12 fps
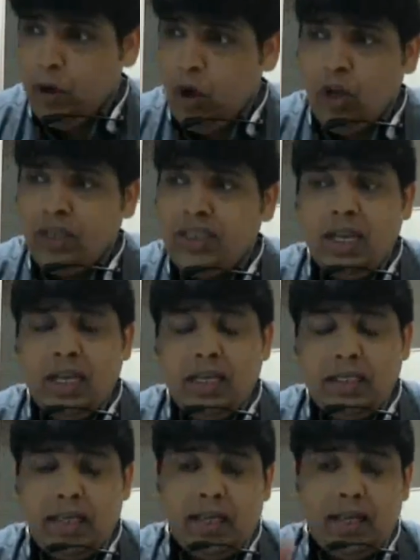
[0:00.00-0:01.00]
Okay,
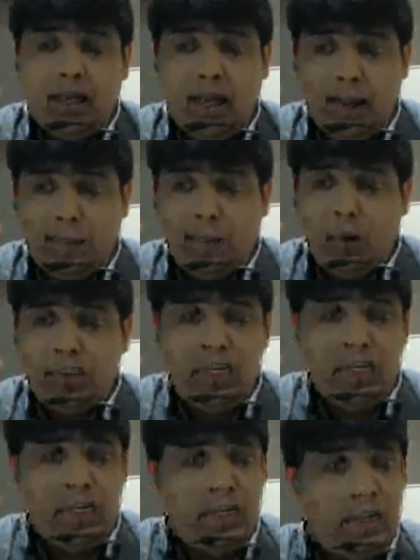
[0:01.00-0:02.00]
because the
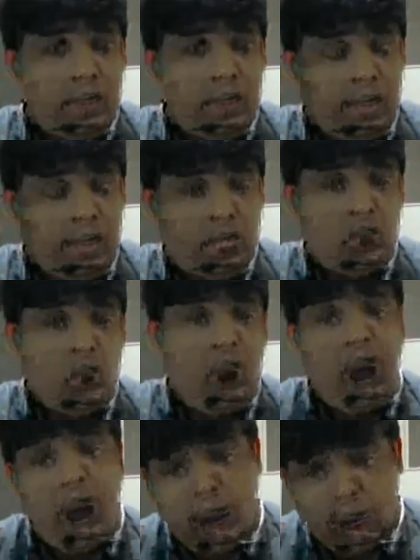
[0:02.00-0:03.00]
apportion
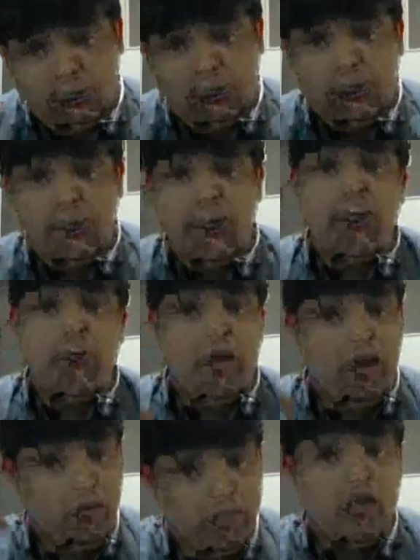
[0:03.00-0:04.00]
ratio are
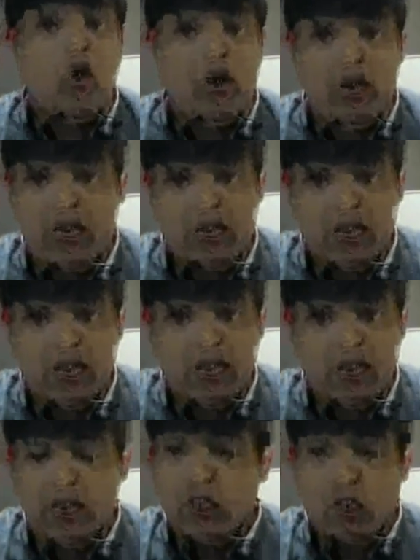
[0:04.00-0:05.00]
created by me only.
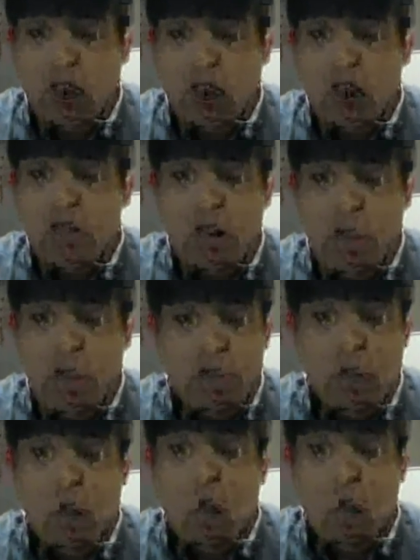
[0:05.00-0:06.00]
It is not
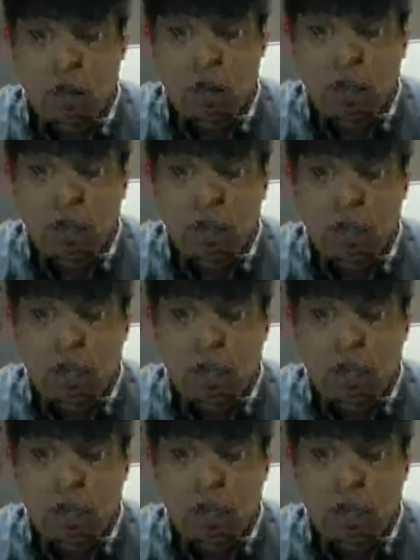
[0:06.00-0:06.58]
given by any law.